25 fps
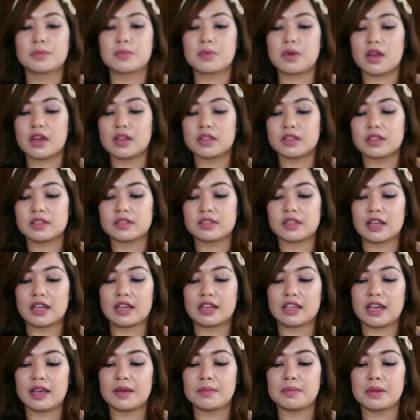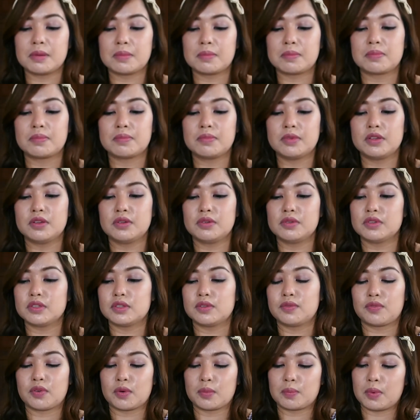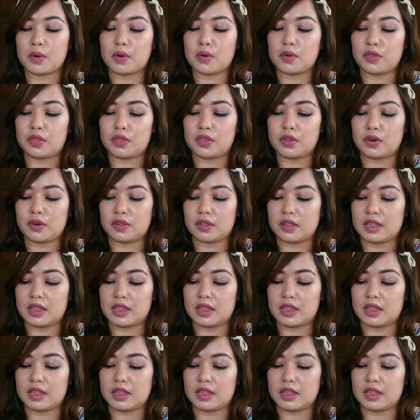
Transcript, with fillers: product that can be used for both your